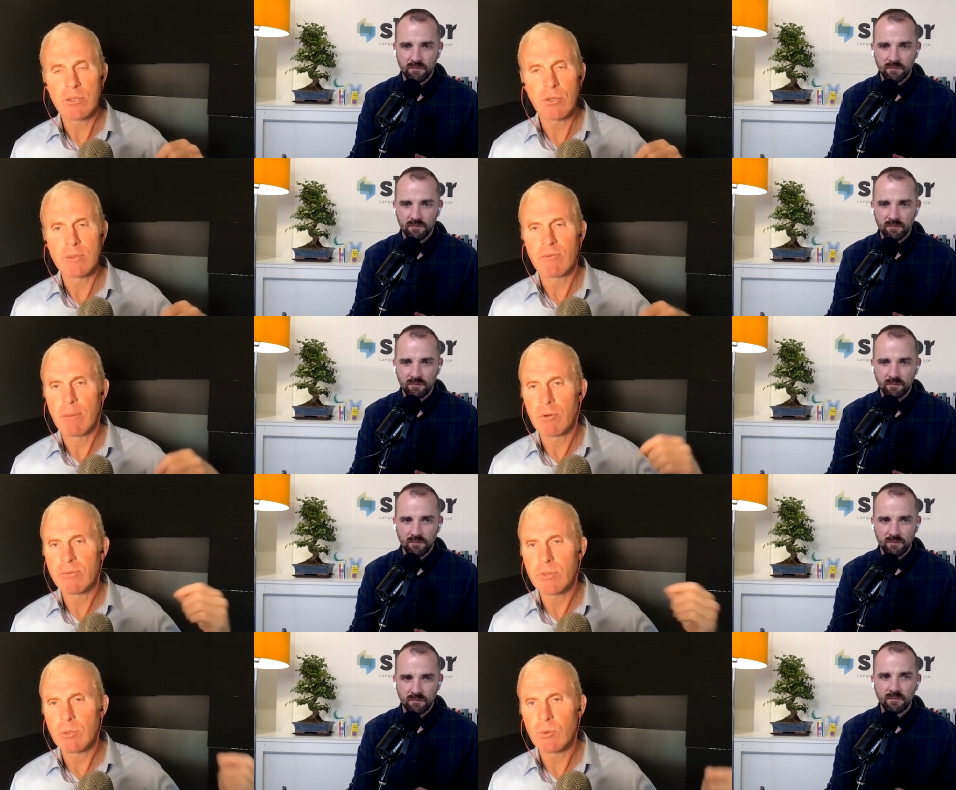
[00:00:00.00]
Speaker 1: in terms of number of
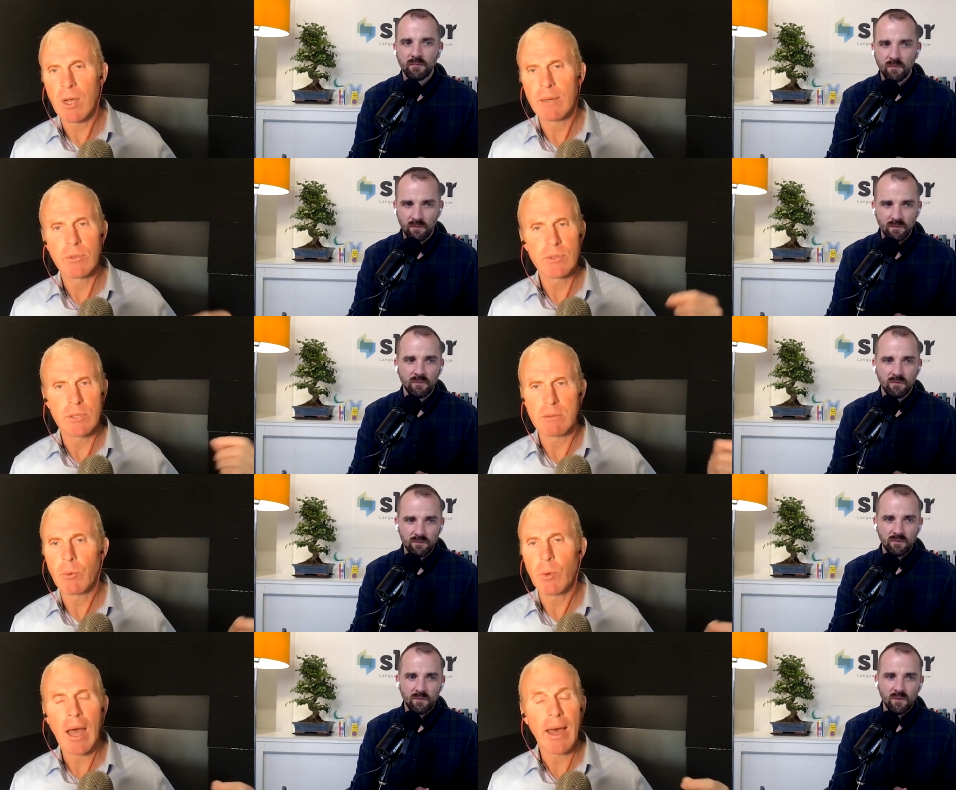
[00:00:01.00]
subscribers and
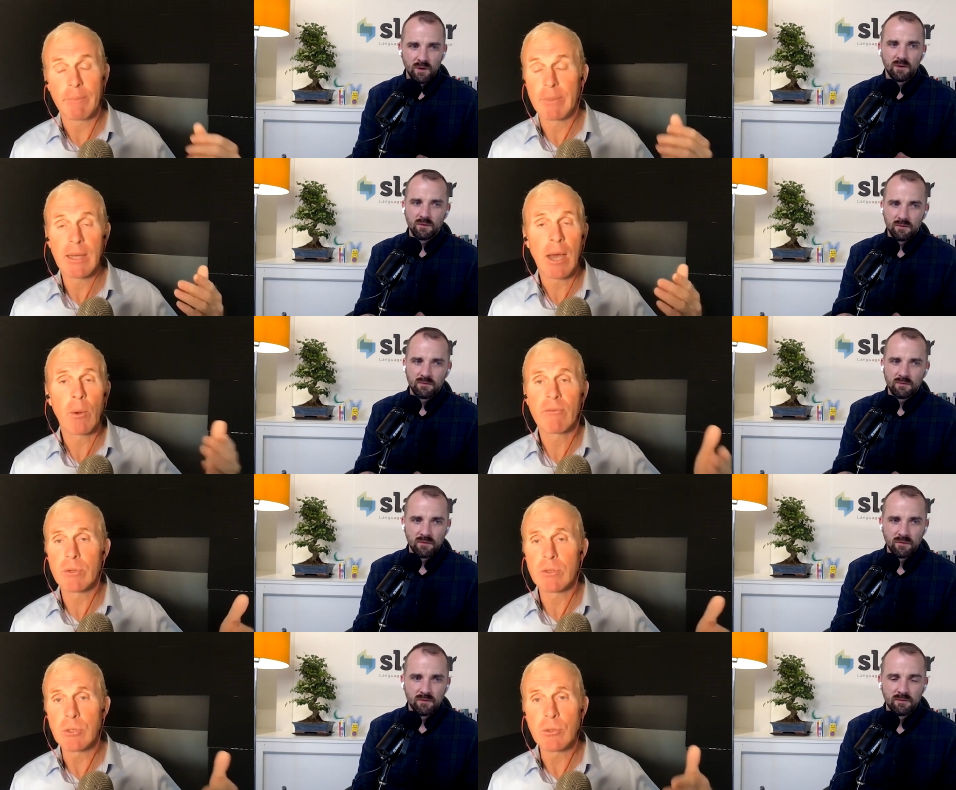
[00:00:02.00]
I mean, however
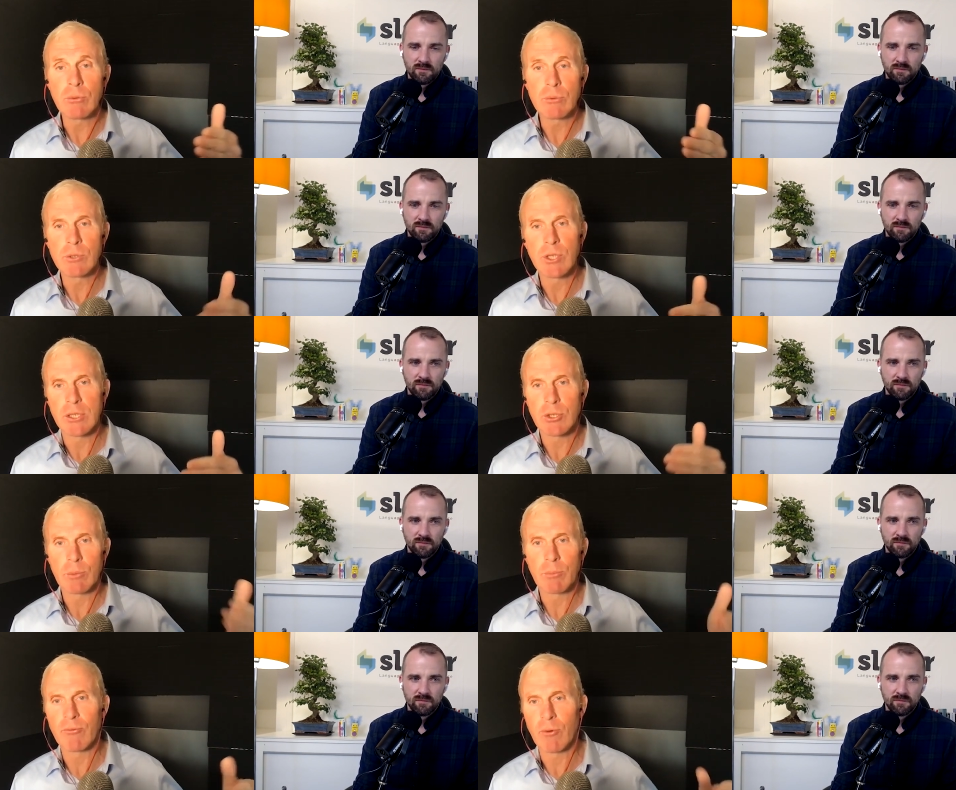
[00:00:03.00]
you judge your
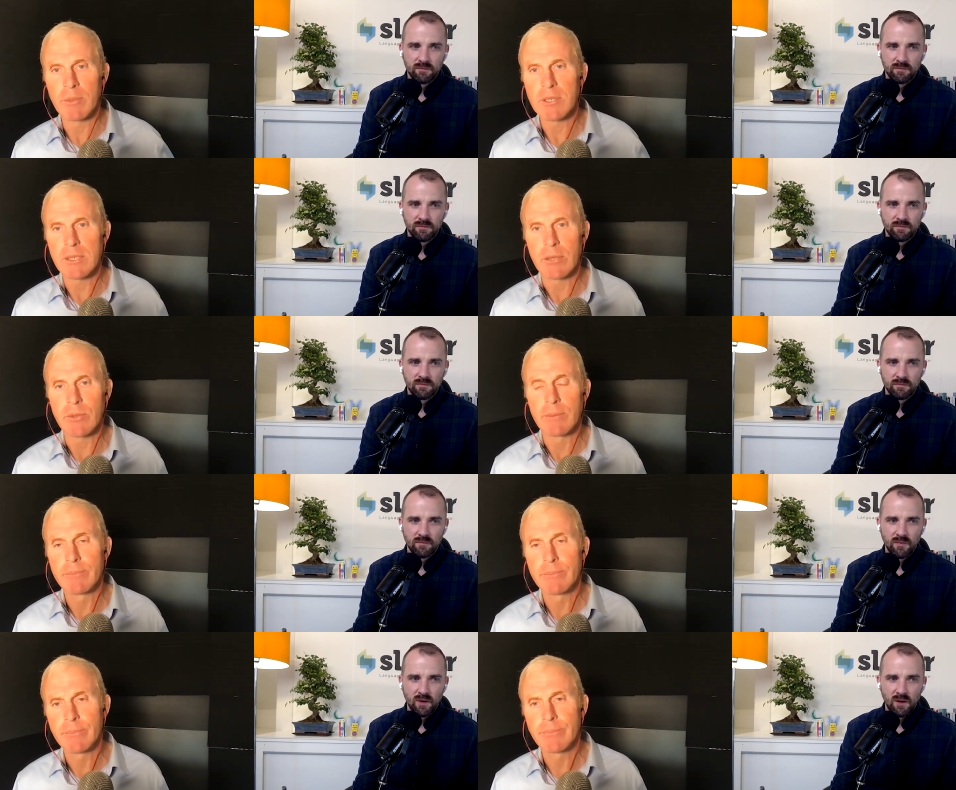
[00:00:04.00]
performance, et cetera.
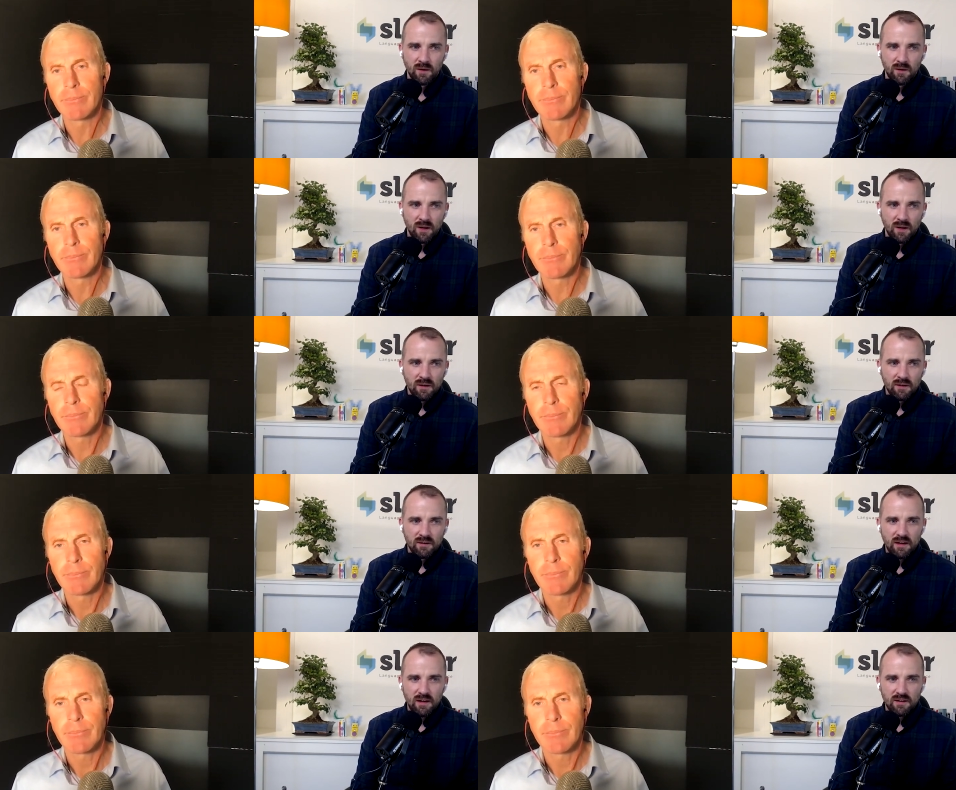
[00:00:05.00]

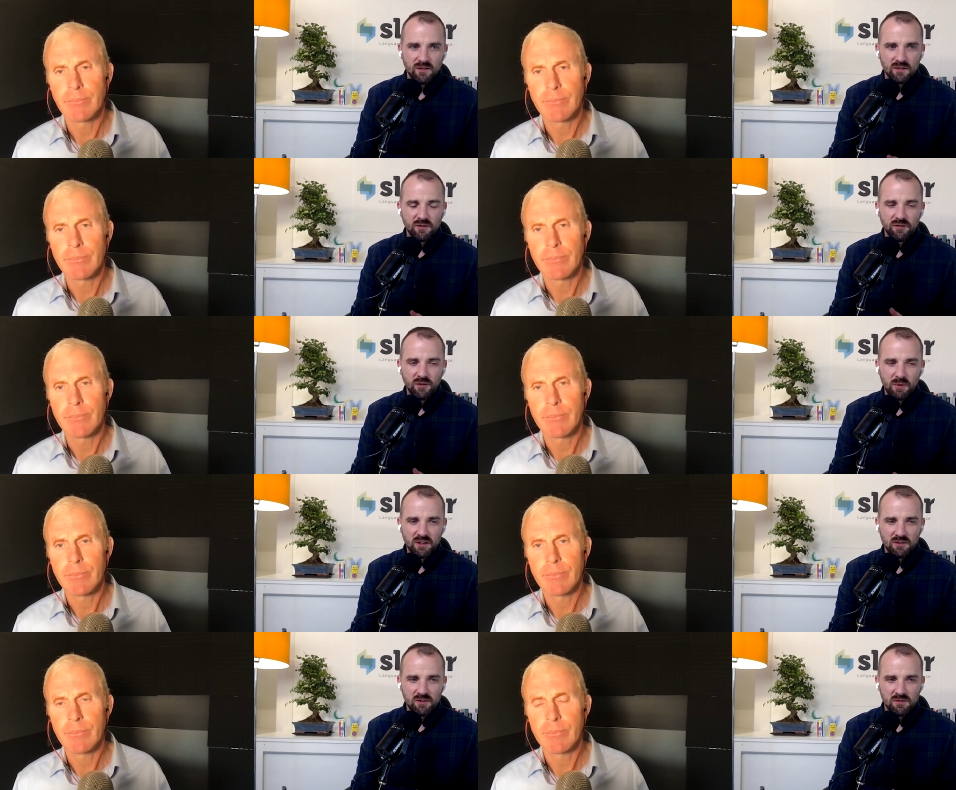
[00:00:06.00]
Speaker 2: Yeah. So there's a few
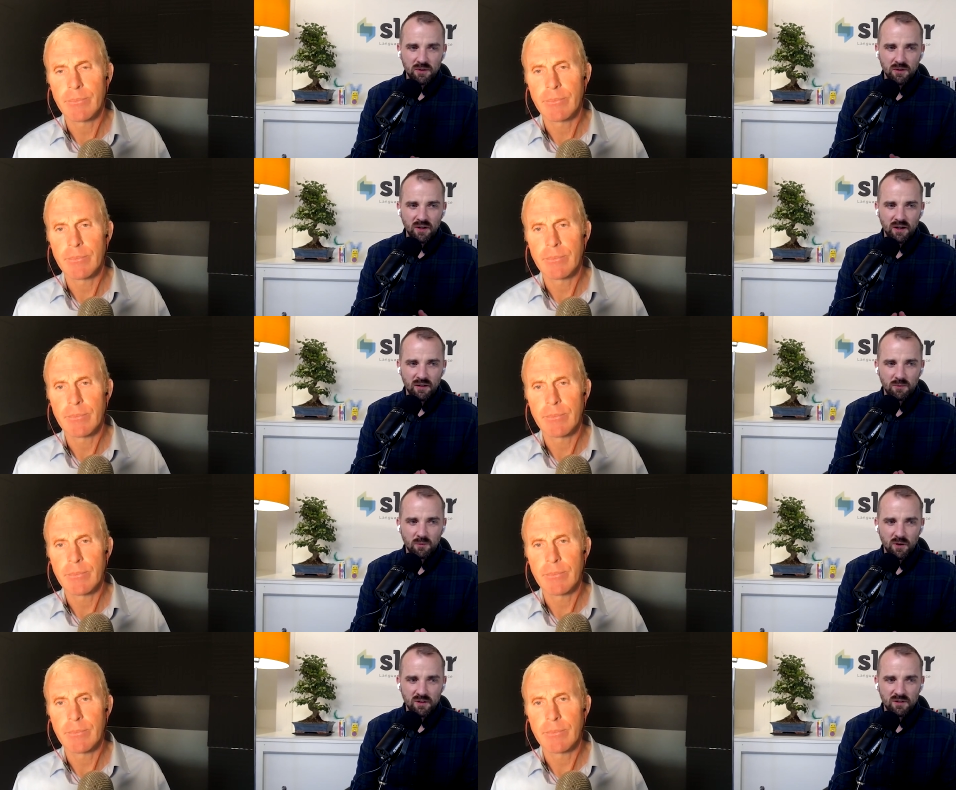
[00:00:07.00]
metrics we look at.
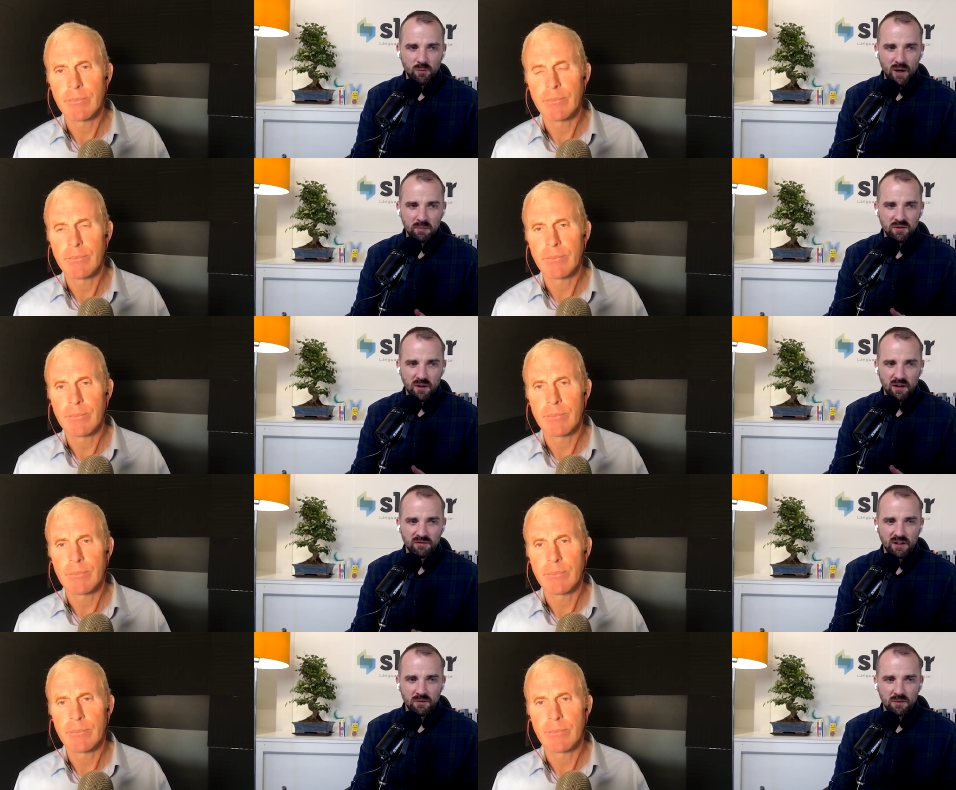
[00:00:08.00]
One is web
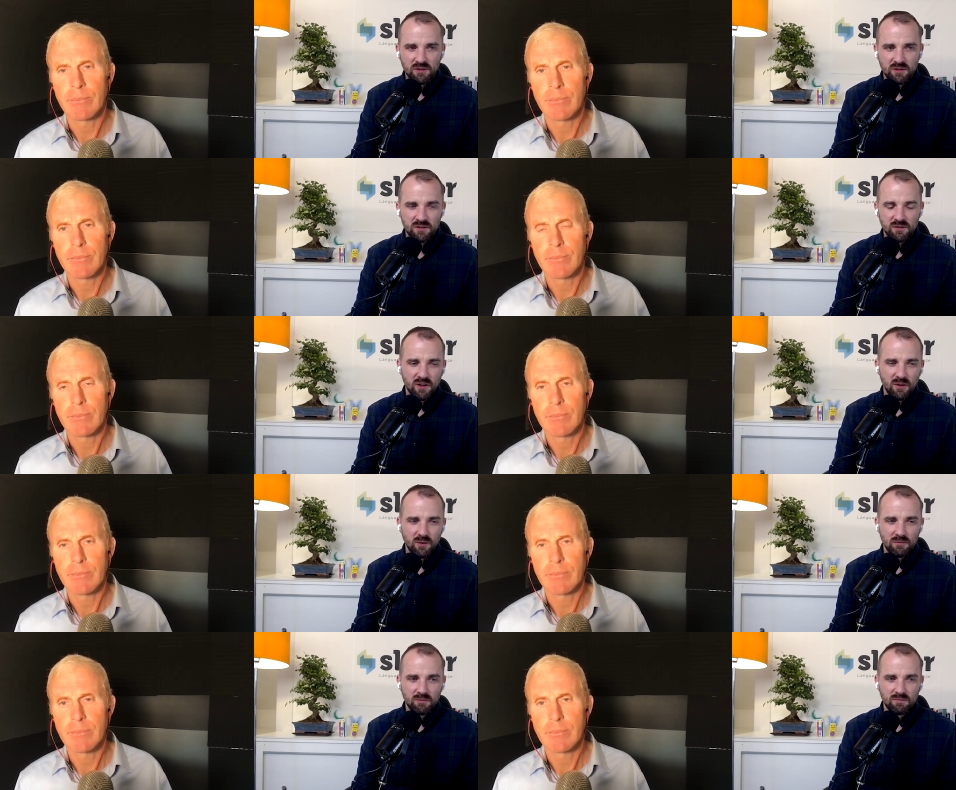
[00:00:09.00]
traffic, which is, you
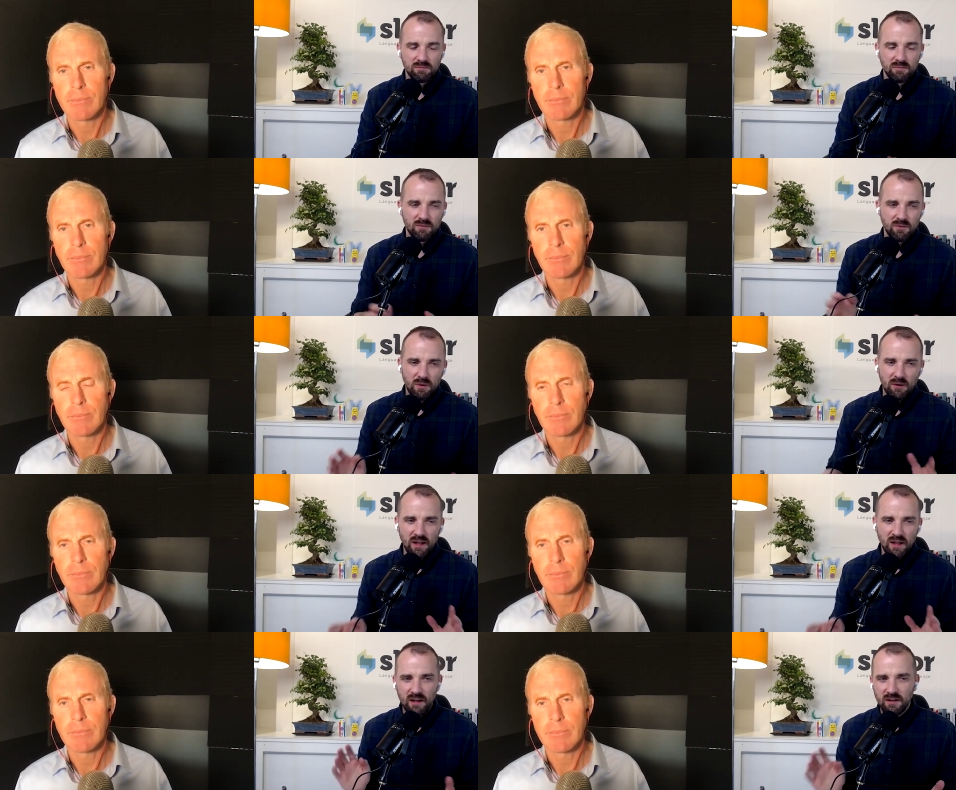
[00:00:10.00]
know, around
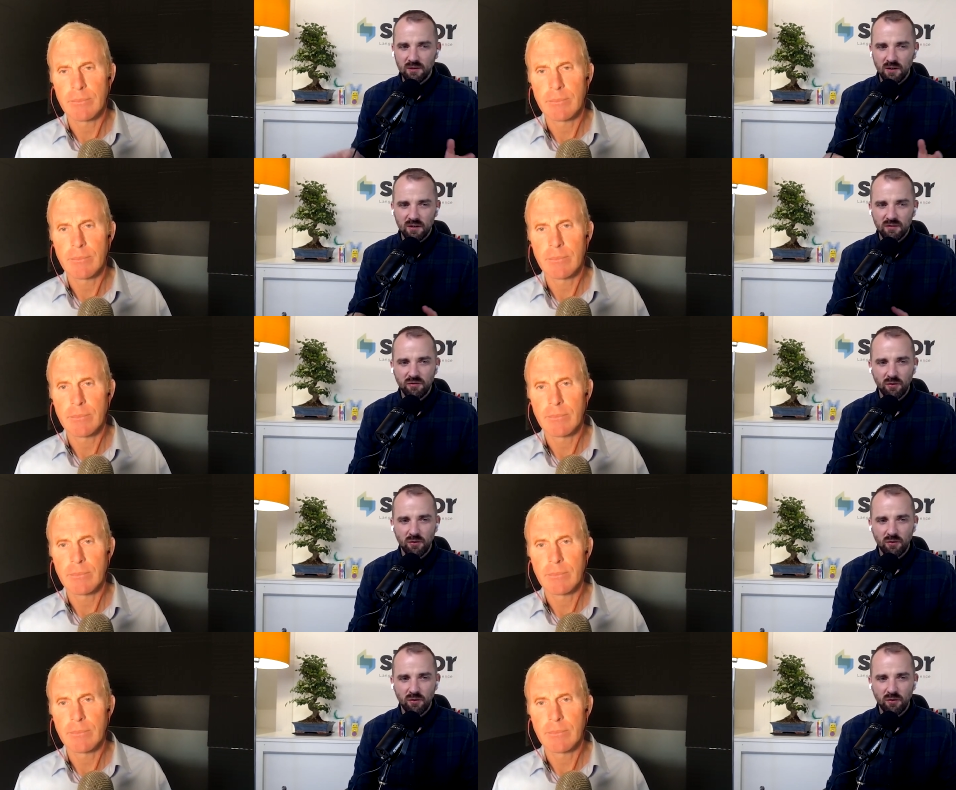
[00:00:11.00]
eighty to one hundred